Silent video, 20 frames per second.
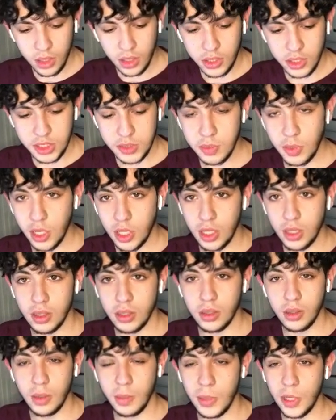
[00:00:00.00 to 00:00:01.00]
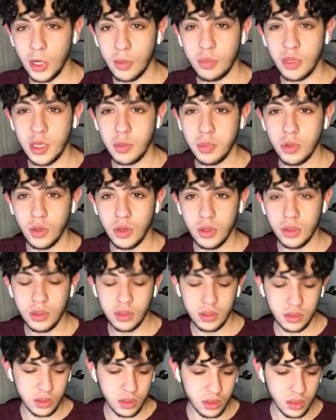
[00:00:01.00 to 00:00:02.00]
small amount of people,
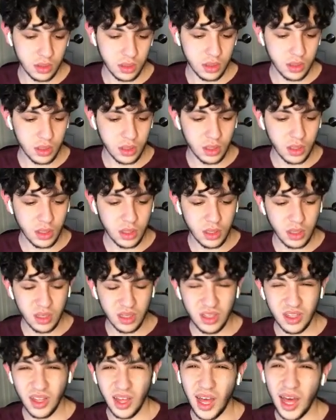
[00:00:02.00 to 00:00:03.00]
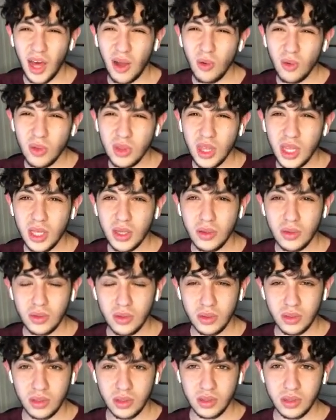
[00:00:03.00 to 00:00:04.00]
I don't think
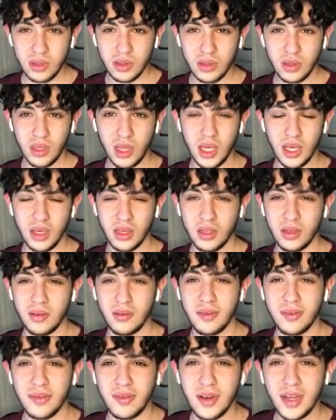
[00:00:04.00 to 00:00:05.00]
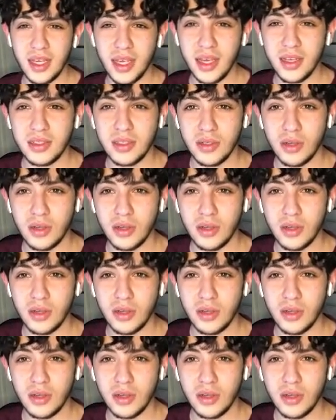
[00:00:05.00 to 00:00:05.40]
like free kicks are